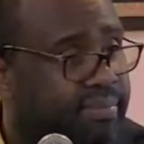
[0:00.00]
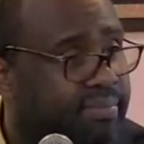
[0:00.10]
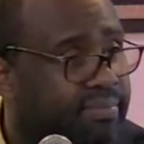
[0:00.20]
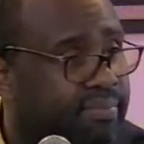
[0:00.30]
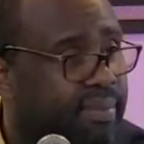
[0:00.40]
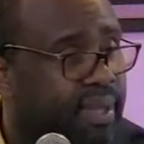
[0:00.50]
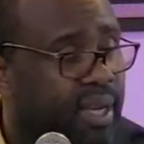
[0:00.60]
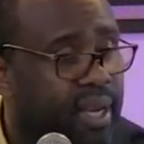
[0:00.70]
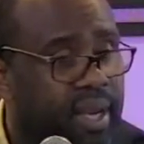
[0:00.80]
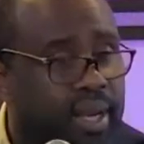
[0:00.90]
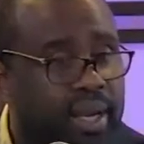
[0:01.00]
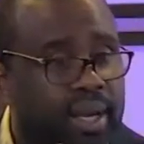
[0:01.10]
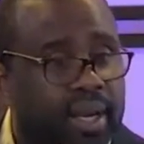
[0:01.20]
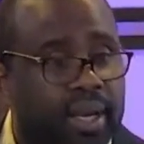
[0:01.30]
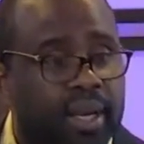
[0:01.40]

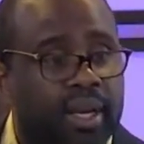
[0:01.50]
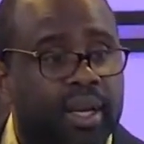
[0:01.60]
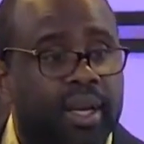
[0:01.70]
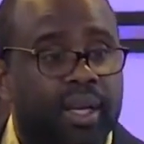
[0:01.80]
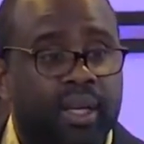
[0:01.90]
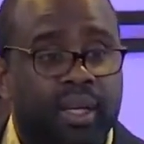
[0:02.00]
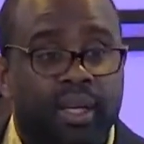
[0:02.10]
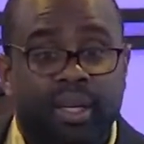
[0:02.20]
[no speech]